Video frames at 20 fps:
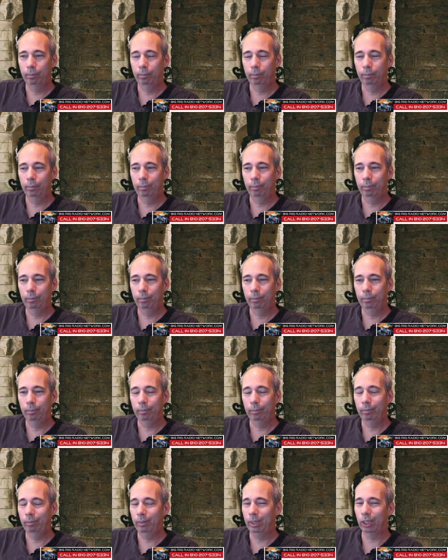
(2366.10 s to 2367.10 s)

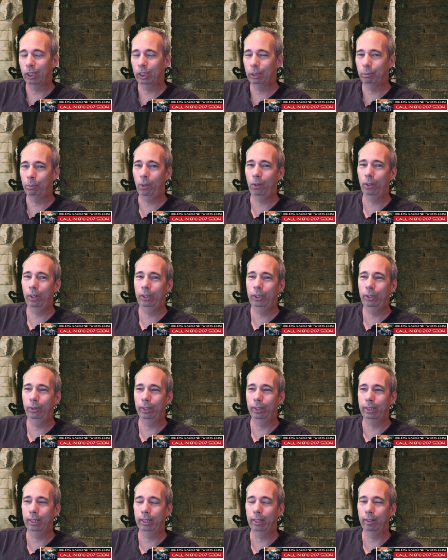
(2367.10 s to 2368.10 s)
Yeah. There's more to
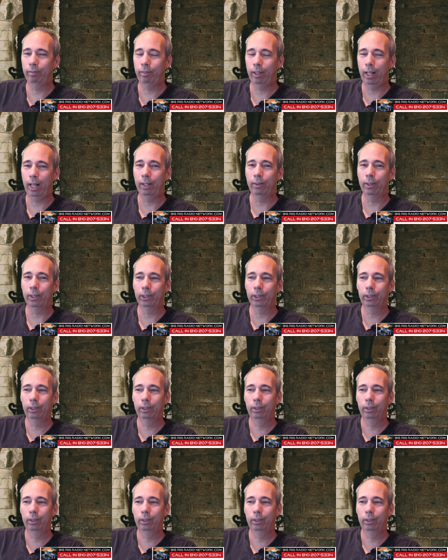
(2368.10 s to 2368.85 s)
it than a virus.